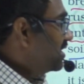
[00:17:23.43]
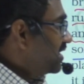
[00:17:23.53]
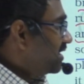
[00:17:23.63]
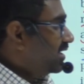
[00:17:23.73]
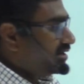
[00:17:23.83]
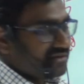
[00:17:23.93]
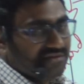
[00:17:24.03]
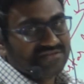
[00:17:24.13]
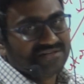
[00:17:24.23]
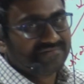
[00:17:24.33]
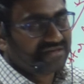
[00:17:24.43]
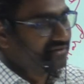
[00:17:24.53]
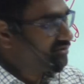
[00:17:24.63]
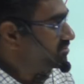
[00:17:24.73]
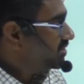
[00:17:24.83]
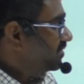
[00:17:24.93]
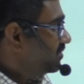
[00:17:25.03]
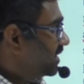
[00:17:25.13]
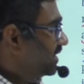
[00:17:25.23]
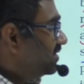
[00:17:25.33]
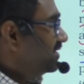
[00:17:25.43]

And under the disadvantages you have to write the